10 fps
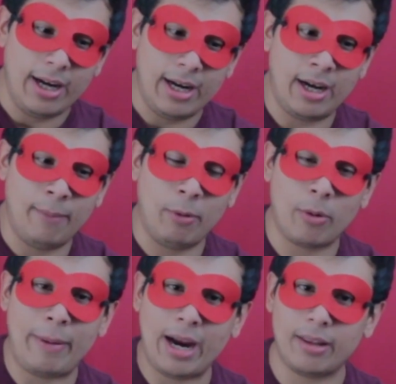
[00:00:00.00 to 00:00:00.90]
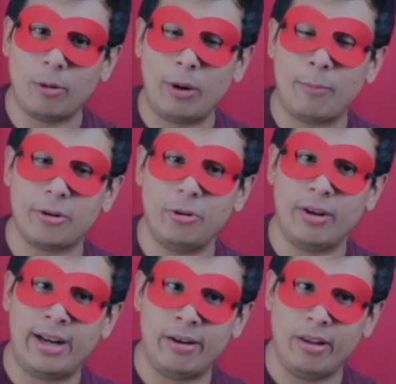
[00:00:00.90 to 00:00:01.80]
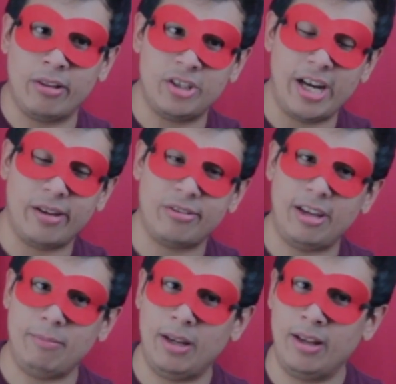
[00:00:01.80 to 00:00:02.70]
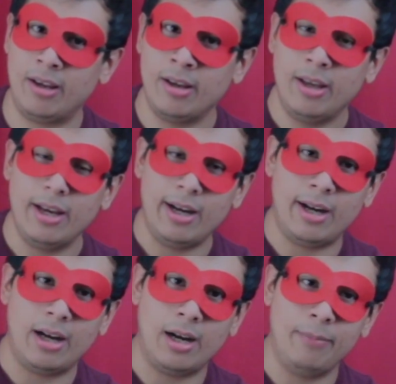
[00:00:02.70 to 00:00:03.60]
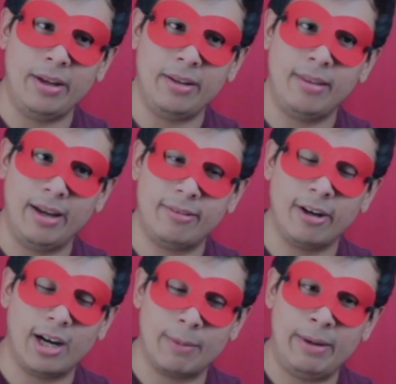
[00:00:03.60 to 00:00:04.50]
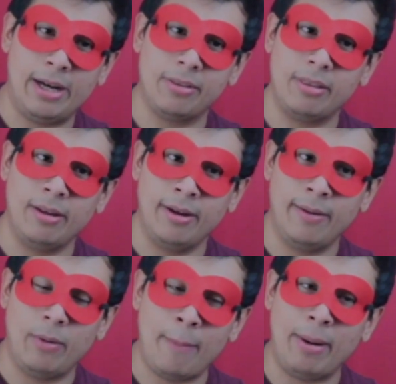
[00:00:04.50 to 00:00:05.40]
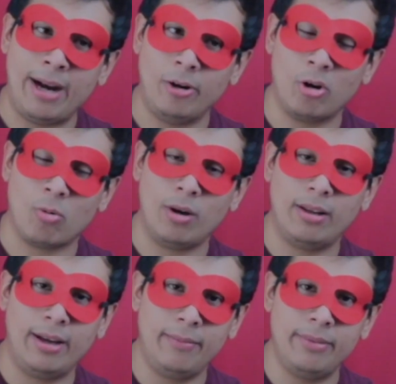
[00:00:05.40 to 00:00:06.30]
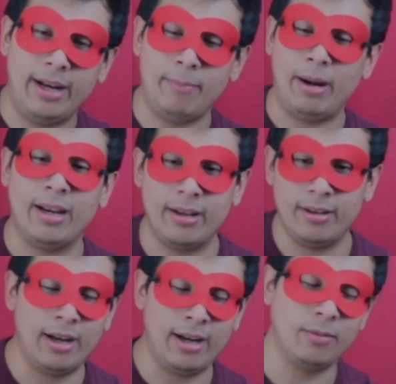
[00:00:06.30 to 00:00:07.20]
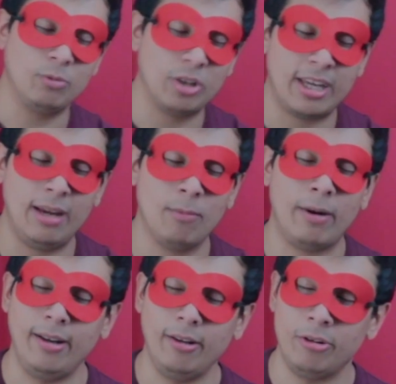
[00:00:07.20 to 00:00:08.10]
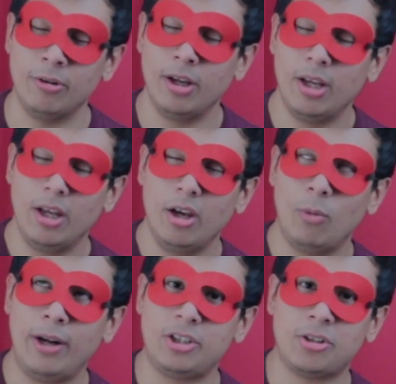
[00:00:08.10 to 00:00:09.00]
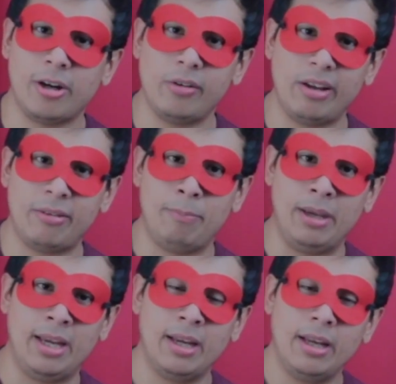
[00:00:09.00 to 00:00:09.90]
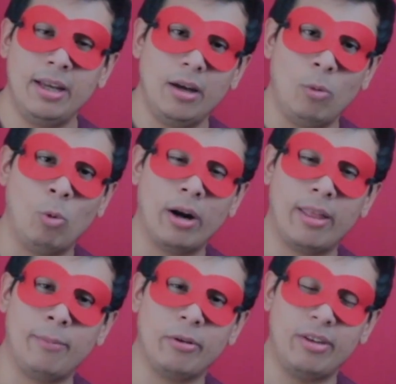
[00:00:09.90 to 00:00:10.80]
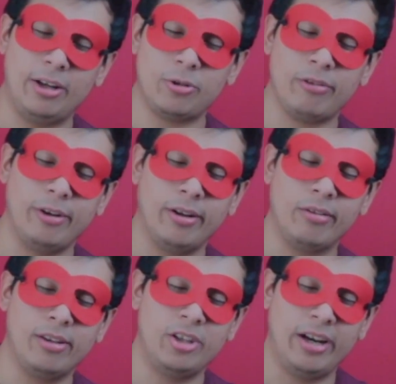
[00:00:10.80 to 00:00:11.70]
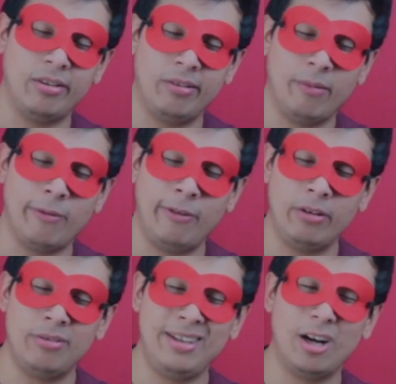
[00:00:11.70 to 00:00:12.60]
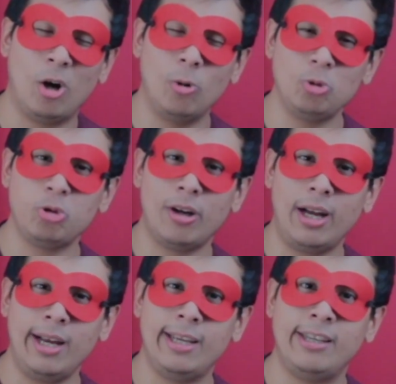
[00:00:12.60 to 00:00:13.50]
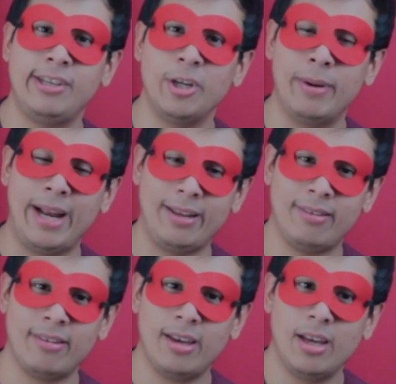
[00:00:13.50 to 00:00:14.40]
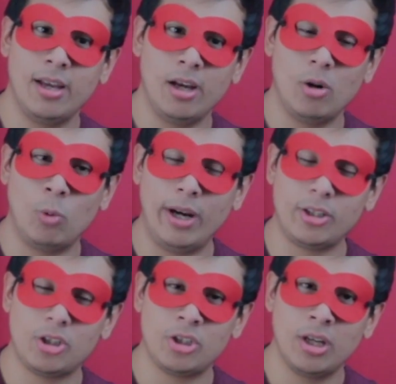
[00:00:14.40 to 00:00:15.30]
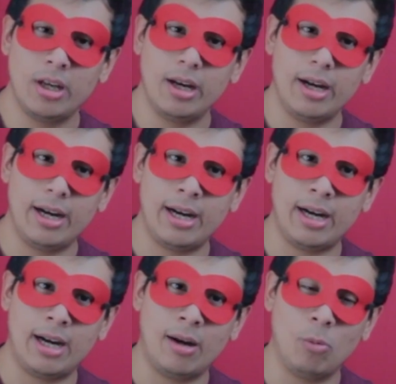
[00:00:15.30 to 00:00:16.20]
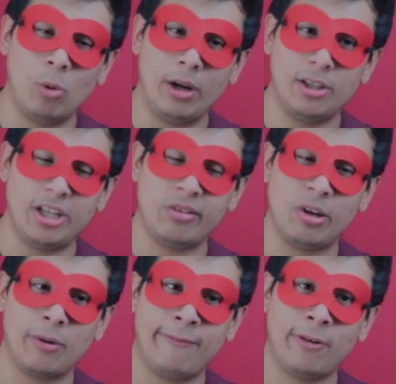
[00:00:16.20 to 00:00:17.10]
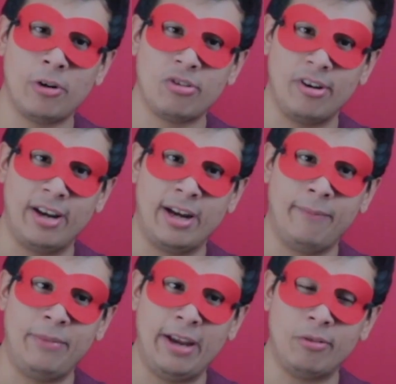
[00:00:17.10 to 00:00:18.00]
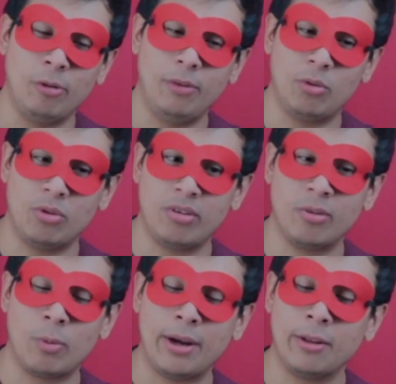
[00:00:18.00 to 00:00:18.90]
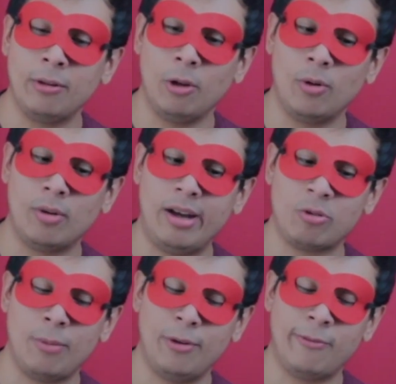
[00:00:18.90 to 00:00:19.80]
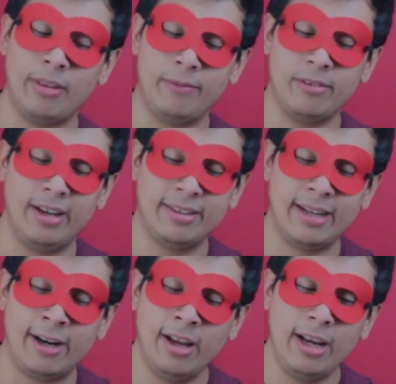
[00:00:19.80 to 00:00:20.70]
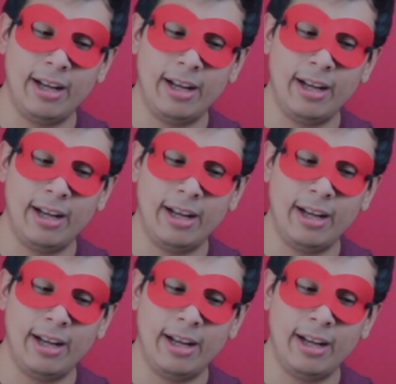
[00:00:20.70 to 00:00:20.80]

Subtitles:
But we're back at the Whitmore Dugan house. It's a JSA meeting. They talk about the albino gorilla that Mike and Jakeem ran into, which turns out to be one of the most dangerous villains that the JSA has ever faced, the Ultra Humanite, which, when the JSA were first starting out, they assumed this was just a regular low-class criminal for them to take down.